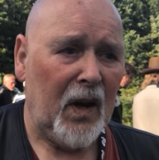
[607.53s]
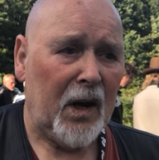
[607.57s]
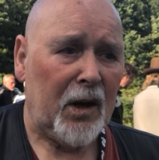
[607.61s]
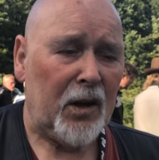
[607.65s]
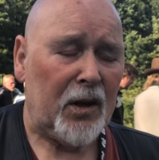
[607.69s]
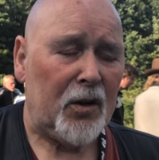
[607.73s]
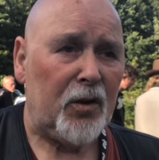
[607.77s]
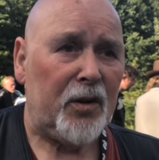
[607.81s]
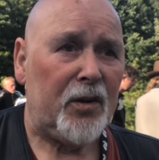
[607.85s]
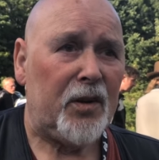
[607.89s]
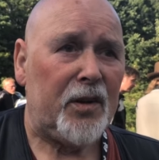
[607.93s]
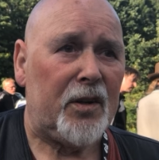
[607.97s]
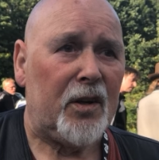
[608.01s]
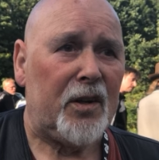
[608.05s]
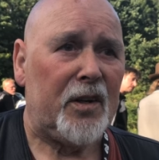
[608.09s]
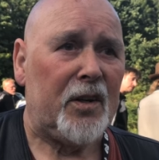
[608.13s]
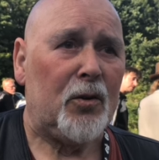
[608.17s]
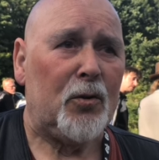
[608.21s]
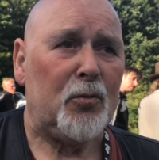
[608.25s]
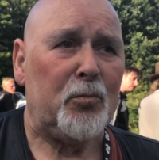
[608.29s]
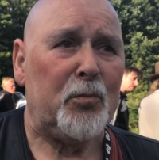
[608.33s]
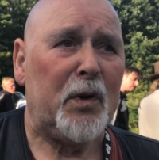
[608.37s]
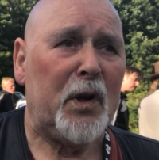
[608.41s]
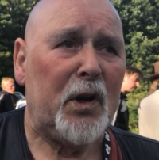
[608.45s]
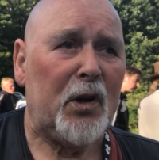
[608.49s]
And
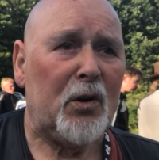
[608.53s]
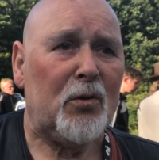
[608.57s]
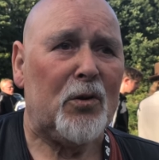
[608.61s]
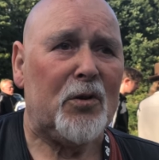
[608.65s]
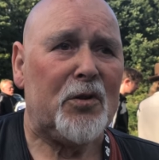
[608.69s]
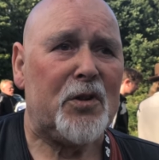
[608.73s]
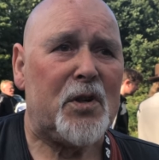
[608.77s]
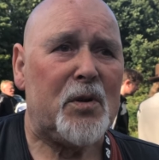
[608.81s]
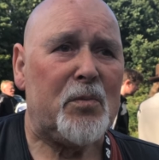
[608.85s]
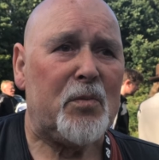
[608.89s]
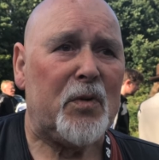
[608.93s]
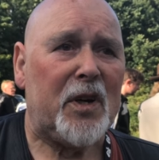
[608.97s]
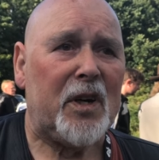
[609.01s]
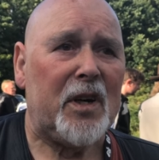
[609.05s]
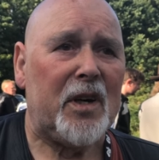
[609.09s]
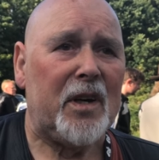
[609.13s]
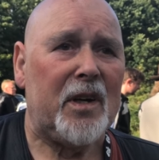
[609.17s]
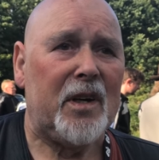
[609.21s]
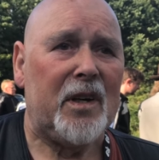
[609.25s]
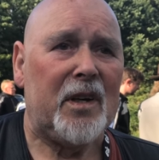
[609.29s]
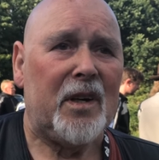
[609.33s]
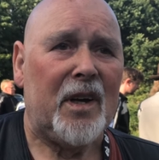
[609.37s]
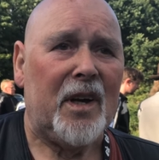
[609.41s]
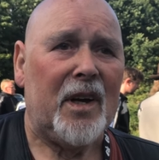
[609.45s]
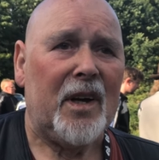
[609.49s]
unbeknown to
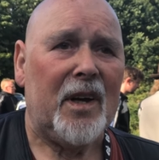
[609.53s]
me,